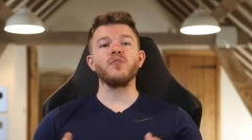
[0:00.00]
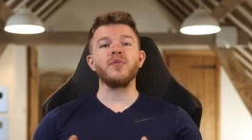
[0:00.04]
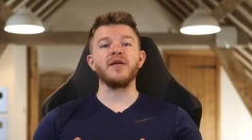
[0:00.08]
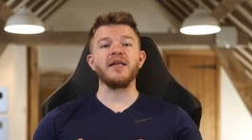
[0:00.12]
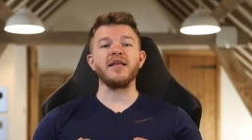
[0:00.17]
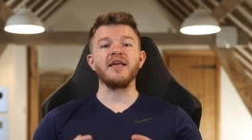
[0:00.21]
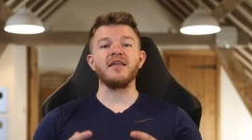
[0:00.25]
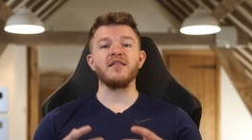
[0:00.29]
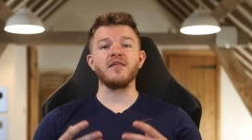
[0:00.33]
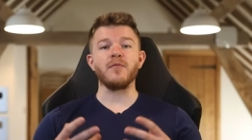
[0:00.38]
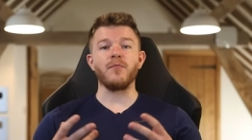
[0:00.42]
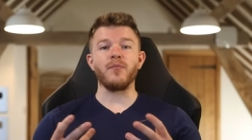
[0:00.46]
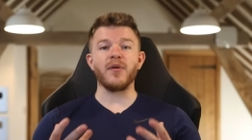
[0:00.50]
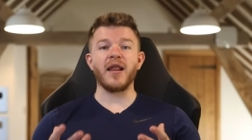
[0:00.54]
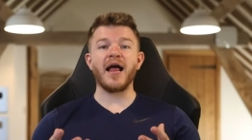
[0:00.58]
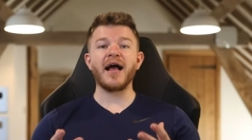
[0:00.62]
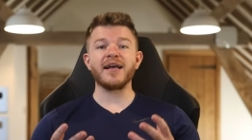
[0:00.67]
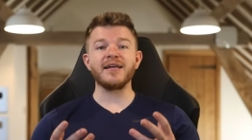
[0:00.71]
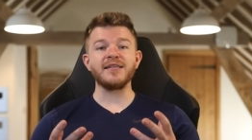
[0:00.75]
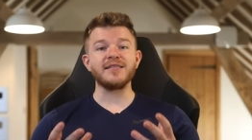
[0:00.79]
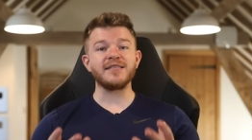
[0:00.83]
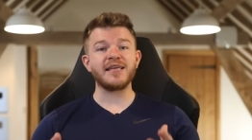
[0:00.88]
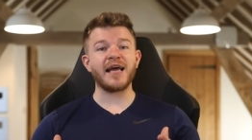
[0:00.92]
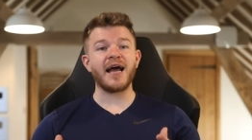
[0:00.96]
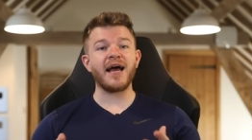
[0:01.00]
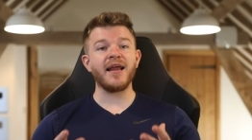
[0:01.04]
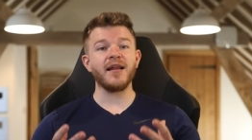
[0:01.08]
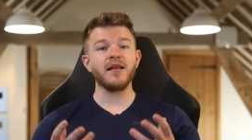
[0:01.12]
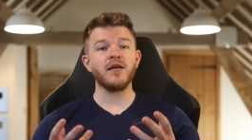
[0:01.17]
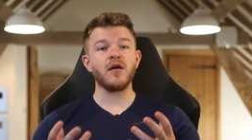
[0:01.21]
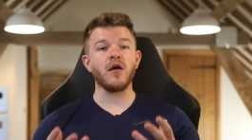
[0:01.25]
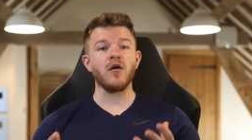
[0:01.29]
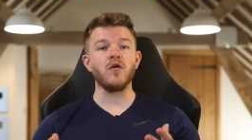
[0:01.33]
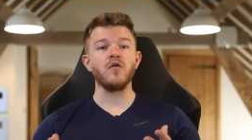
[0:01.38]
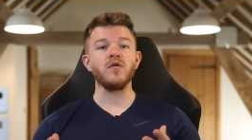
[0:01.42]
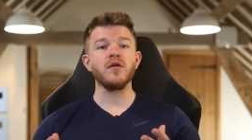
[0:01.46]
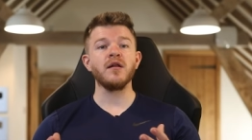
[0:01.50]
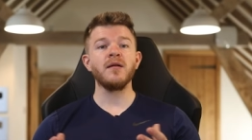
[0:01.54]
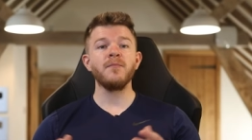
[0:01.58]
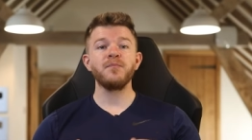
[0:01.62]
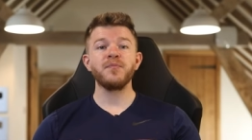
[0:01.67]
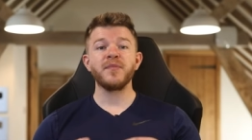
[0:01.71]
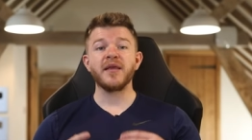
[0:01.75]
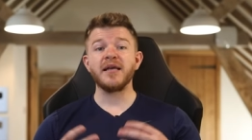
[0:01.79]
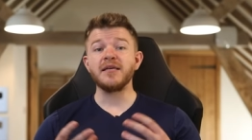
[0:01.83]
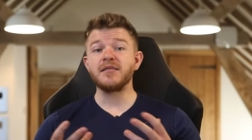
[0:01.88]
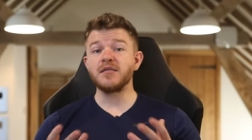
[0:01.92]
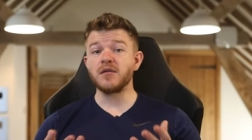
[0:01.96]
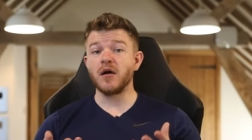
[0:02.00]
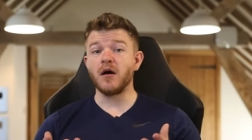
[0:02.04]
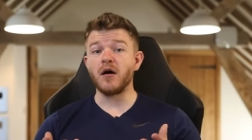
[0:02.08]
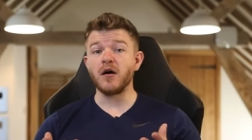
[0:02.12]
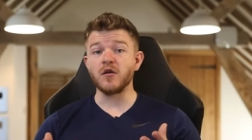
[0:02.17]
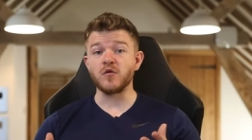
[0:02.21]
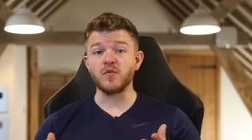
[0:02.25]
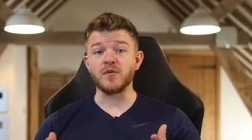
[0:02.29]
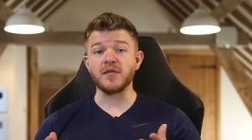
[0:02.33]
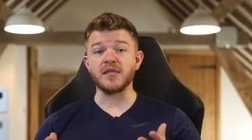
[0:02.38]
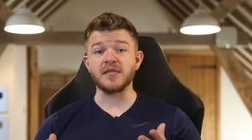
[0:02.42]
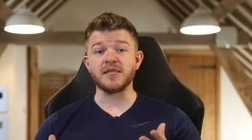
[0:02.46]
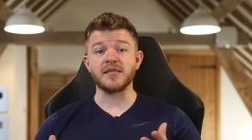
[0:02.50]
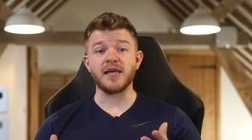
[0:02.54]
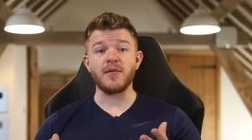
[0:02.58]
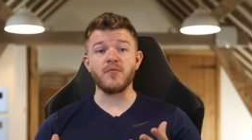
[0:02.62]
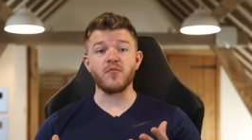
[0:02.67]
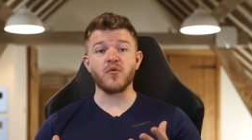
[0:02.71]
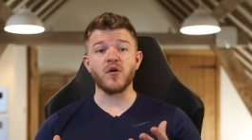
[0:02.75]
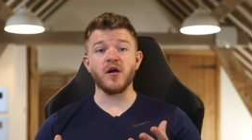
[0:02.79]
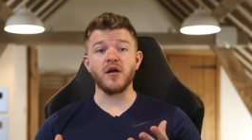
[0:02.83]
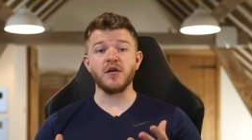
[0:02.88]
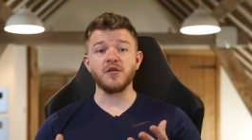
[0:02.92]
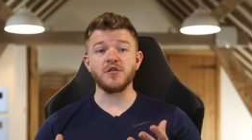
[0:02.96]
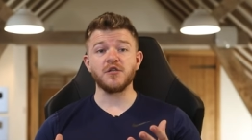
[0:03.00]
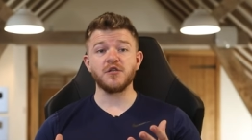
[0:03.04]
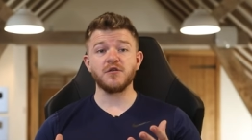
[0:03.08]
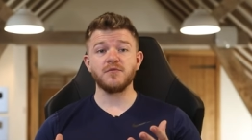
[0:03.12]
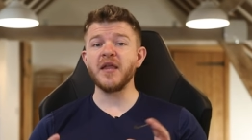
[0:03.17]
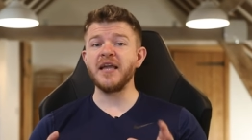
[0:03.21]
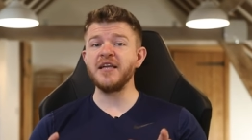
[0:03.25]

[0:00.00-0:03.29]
beneath a black and tan coat is tarred with the same brush.